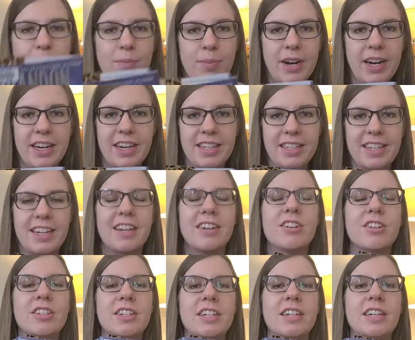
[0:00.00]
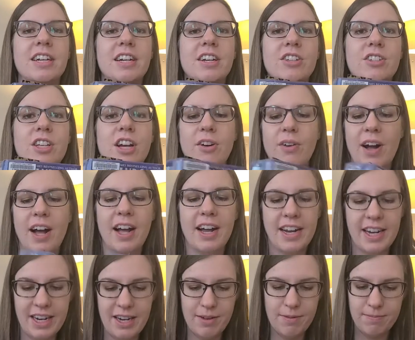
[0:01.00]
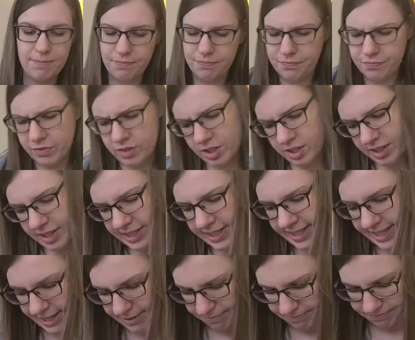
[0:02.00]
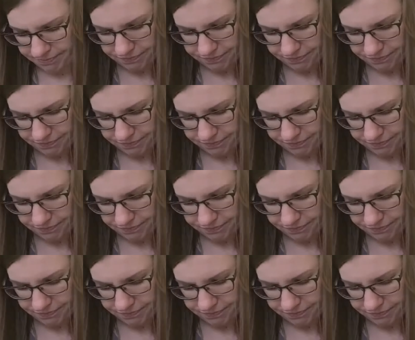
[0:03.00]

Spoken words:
Brandon Sanderson. So I am, let's see,